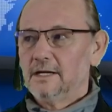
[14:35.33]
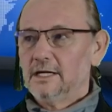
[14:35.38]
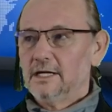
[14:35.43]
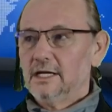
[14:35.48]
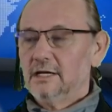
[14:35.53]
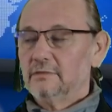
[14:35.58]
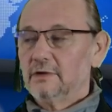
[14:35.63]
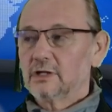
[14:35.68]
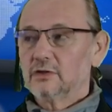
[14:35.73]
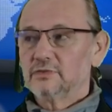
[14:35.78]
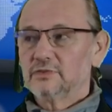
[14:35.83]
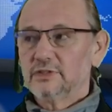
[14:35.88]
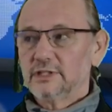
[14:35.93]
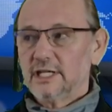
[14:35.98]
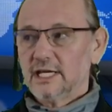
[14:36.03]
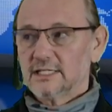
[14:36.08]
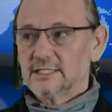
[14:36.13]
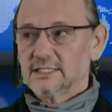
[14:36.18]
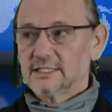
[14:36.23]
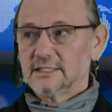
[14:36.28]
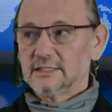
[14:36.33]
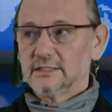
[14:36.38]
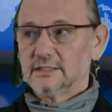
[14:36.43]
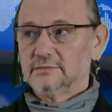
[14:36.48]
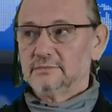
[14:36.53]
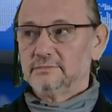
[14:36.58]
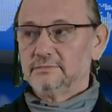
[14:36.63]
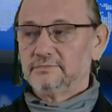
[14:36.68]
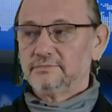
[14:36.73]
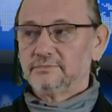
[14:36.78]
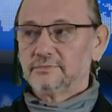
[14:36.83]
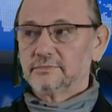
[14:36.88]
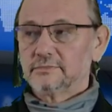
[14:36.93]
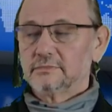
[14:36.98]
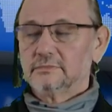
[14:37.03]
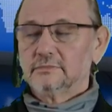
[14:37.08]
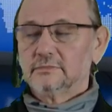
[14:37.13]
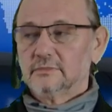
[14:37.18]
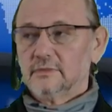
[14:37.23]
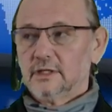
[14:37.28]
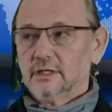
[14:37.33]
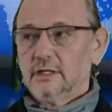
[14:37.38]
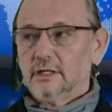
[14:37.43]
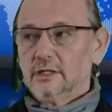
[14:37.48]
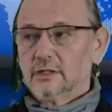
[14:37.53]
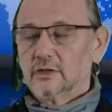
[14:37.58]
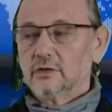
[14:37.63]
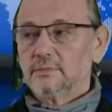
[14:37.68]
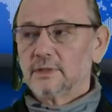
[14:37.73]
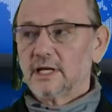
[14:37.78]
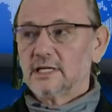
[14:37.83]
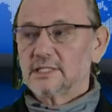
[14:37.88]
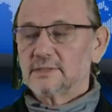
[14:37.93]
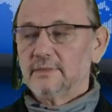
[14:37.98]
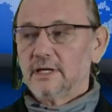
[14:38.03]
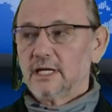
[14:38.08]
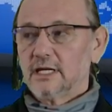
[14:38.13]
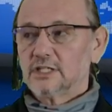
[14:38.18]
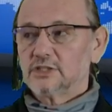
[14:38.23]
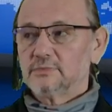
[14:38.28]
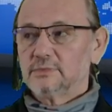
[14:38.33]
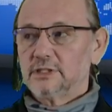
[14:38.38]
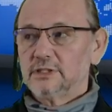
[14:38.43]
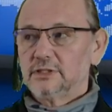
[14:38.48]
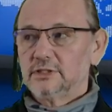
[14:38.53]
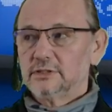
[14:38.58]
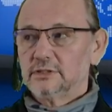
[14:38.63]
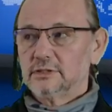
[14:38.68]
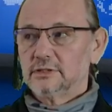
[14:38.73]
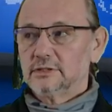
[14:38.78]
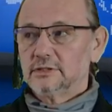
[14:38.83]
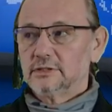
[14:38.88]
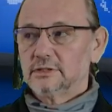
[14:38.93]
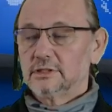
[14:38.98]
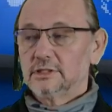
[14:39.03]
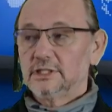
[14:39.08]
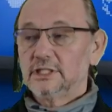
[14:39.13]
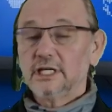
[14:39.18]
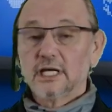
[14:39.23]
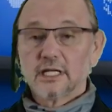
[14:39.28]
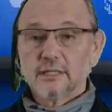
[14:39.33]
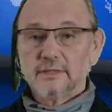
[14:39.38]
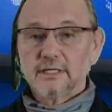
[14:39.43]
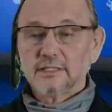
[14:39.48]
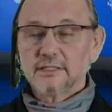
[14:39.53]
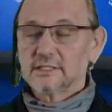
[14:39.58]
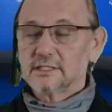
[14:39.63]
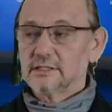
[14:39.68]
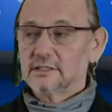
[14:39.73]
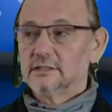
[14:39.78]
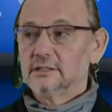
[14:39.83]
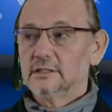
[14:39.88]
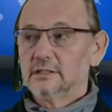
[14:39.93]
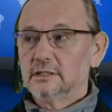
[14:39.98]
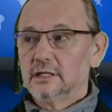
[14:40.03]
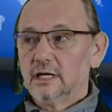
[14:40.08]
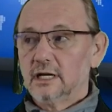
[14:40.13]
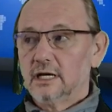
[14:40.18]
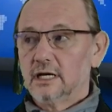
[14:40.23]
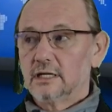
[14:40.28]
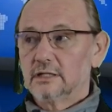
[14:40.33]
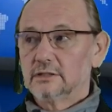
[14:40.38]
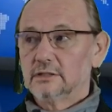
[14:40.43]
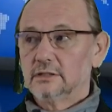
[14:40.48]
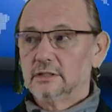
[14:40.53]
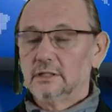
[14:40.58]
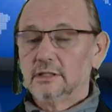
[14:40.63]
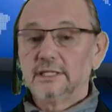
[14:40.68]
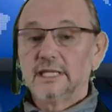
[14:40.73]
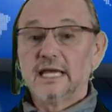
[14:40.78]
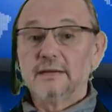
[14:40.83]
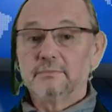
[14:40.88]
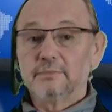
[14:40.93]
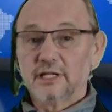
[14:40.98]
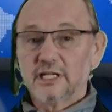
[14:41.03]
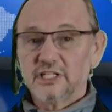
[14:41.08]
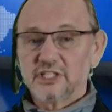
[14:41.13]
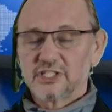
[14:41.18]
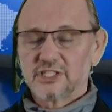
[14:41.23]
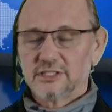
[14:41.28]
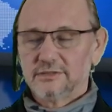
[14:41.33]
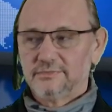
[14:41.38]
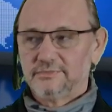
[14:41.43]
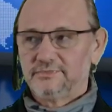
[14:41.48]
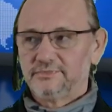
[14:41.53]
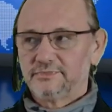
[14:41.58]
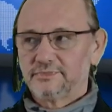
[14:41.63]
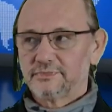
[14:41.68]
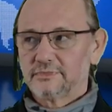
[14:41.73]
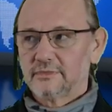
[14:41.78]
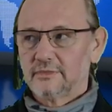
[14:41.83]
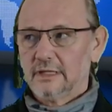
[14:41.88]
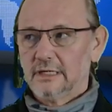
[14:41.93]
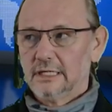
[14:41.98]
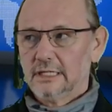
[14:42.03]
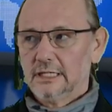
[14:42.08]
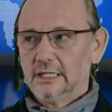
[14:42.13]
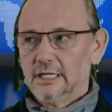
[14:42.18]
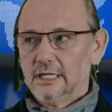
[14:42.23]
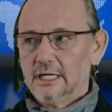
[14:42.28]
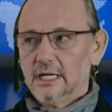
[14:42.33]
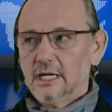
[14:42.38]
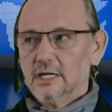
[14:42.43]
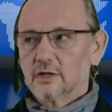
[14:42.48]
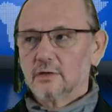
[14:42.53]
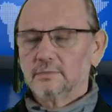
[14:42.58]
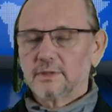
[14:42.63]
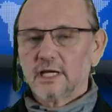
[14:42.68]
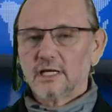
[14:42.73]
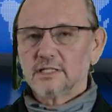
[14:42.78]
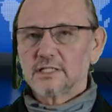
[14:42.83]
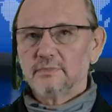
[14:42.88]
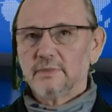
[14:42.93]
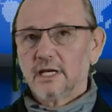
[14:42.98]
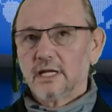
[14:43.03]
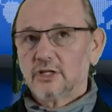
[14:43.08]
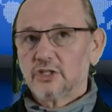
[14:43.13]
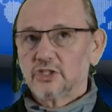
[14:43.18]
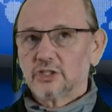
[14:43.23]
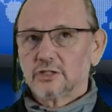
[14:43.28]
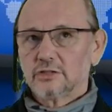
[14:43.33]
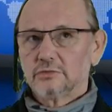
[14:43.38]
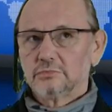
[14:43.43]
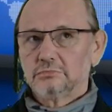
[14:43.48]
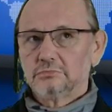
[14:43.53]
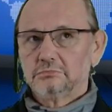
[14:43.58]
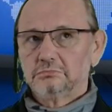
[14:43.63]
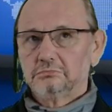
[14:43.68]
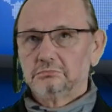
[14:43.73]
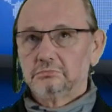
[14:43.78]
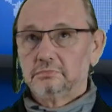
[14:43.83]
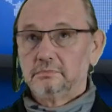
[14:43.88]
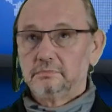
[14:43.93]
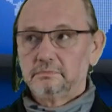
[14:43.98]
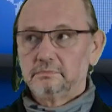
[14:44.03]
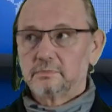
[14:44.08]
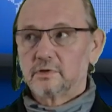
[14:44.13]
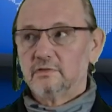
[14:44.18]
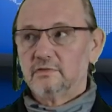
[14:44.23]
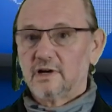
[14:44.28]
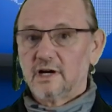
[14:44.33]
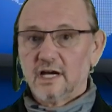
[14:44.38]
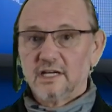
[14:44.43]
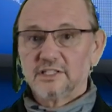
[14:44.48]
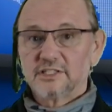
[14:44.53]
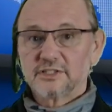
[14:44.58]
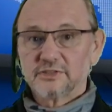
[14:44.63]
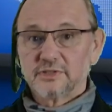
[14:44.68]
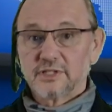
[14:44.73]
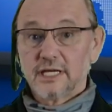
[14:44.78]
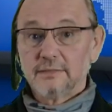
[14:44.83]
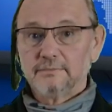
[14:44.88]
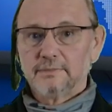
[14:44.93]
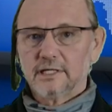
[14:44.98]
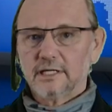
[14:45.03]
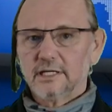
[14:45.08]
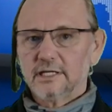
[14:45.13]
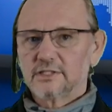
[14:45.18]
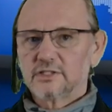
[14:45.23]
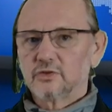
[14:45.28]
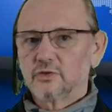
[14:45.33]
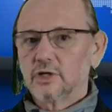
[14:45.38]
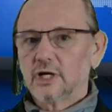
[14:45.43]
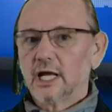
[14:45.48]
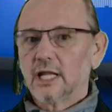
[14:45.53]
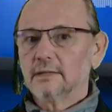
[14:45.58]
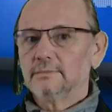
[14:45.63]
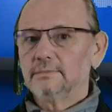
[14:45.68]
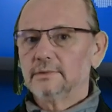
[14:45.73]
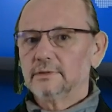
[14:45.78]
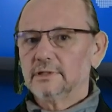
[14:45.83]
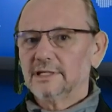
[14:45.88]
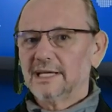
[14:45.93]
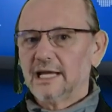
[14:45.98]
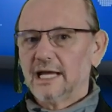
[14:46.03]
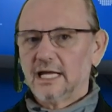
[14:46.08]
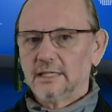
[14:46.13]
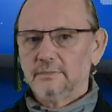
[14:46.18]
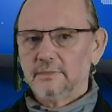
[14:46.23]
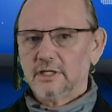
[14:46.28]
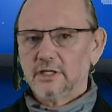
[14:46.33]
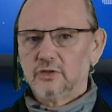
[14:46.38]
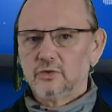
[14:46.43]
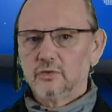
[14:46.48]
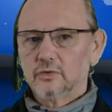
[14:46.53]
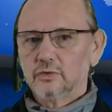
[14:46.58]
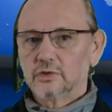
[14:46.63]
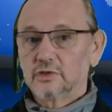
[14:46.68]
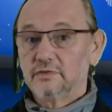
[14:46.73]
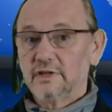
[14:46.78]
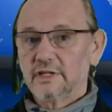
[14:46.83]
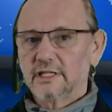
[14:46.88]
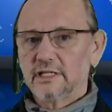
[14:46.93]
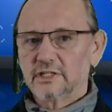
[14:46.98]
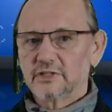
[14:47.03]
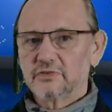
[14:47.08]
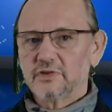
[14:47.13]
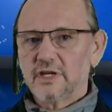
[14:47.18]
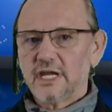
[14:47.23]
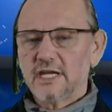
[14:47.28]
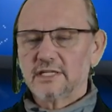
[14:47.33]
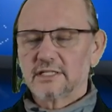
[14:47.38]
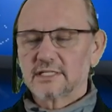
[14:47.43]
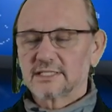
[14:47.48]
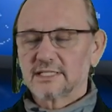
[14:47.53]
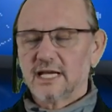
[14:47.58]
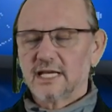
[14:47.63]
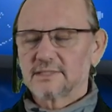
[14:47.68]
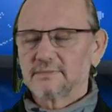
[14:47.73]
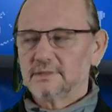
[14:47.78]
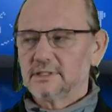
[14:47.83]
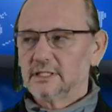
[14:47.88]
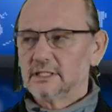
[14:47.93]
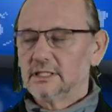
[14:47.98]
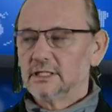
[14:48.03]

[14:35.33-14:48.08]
One of the next compliance management key elements are templates. Compliance Manager provides templates to help admin to quickly create assessment.